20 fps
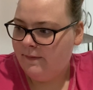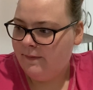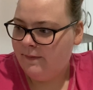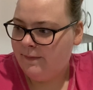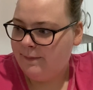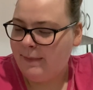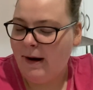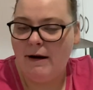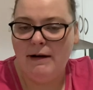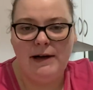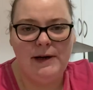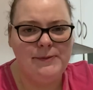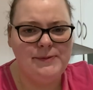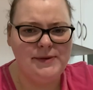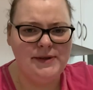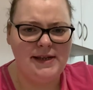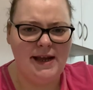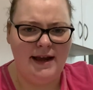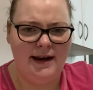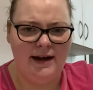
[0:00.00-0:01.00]
Apparently I'm
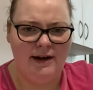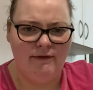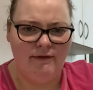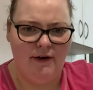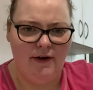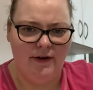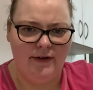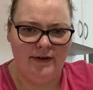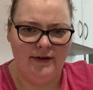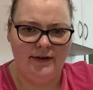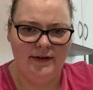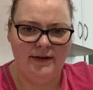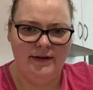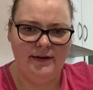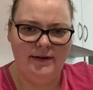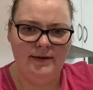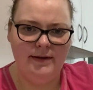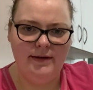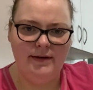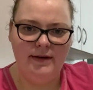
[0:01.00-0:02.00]
saying it wrong,
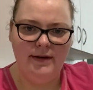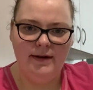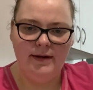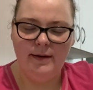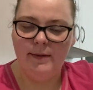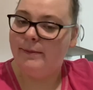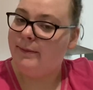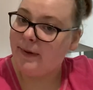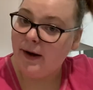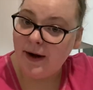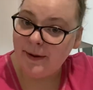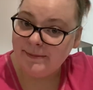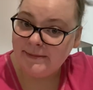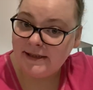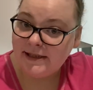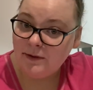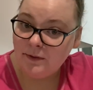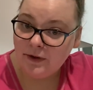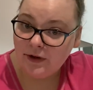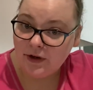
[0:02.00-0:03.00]
but I'm
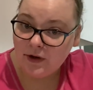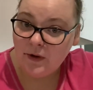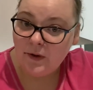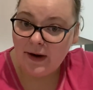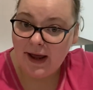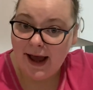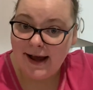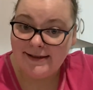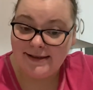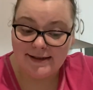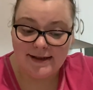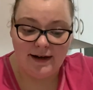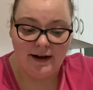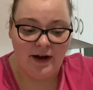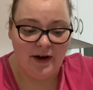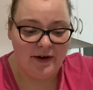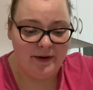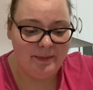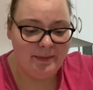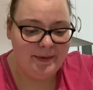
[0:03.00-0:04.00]
still going to call it
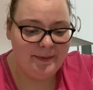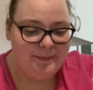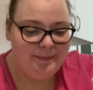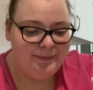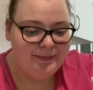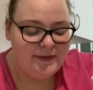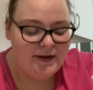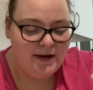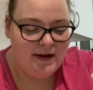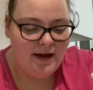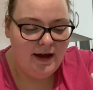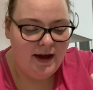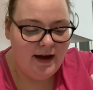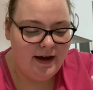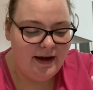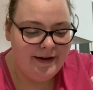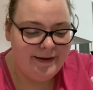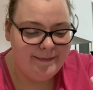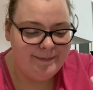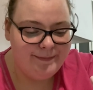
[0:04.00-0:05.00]
escalope.
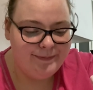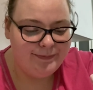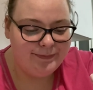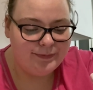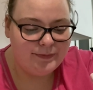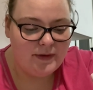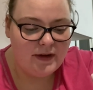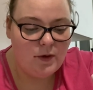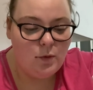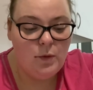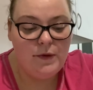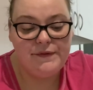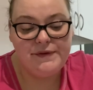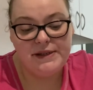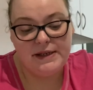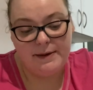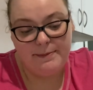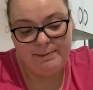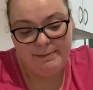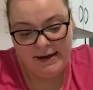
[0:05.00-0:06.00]
With
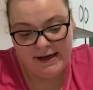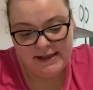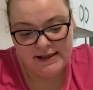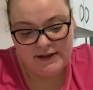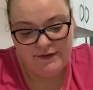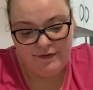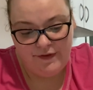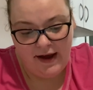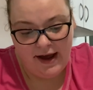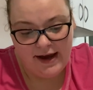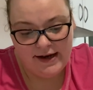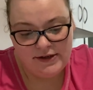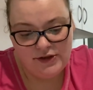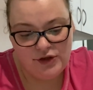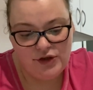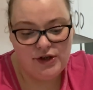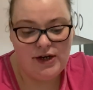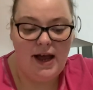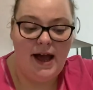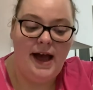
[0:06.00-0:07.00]
some mixed veg
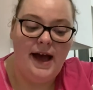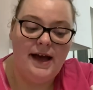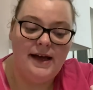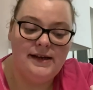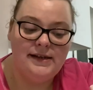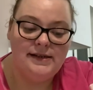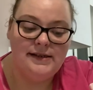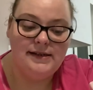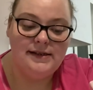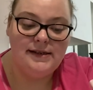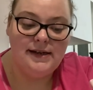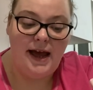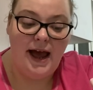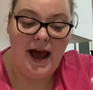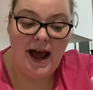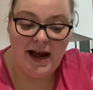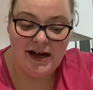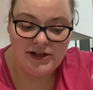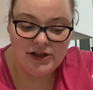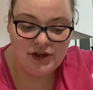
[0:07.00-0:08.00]
and a
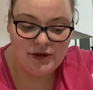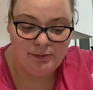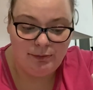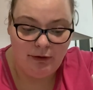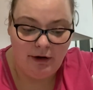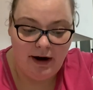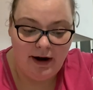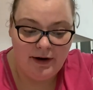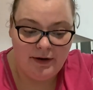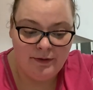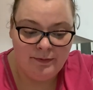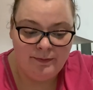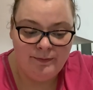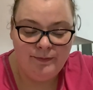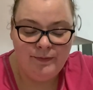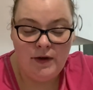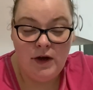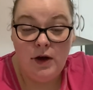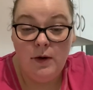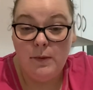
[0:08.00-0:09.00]
hash brown.
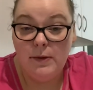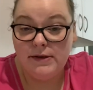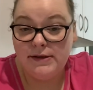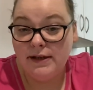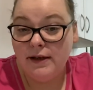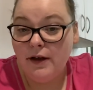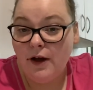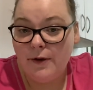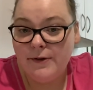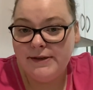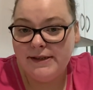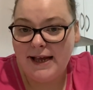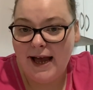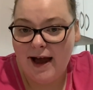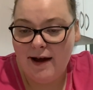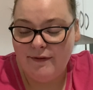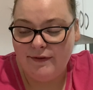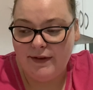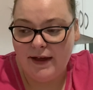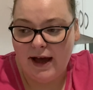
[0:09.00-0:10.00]
Wasn't going to
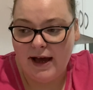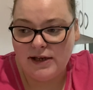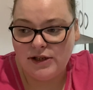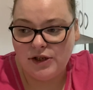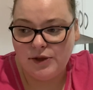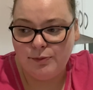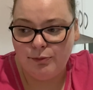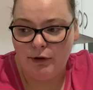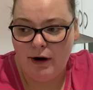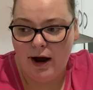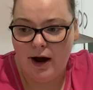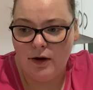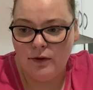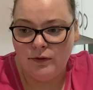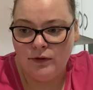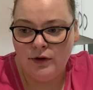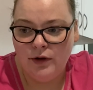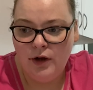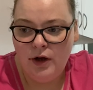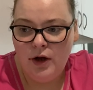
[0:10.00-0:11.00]
have the hash
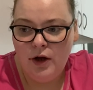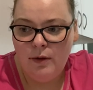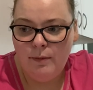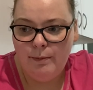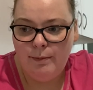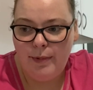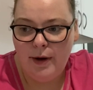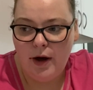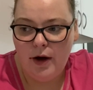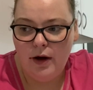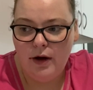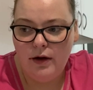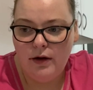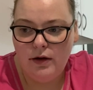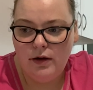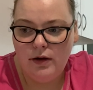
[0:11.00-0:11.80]
brown, but